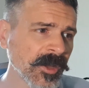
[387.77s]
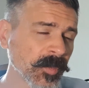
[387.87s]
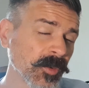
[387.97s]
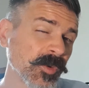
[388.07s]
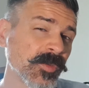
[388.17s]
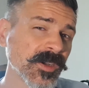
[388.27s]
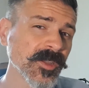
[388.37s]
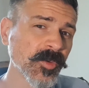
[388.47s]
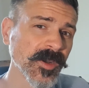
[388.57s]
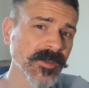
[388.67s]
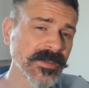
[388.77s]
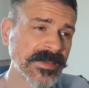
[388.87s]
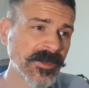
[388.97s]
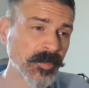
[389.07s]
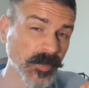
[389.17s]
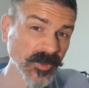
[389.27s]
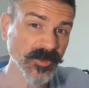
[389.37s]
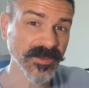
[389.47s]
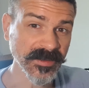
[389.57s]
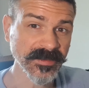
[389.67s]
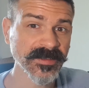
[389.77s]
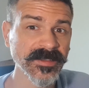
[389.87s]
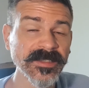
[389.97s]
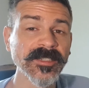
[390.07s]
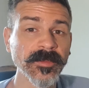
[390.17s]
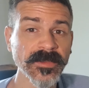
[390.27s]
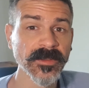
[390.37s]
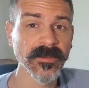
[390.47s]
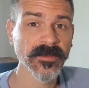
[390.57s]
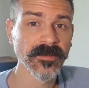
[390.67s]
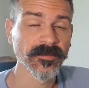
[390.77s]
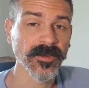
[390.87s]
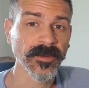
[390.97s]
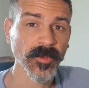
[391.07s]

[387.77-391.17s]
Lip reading: But we really want to build these systems, right?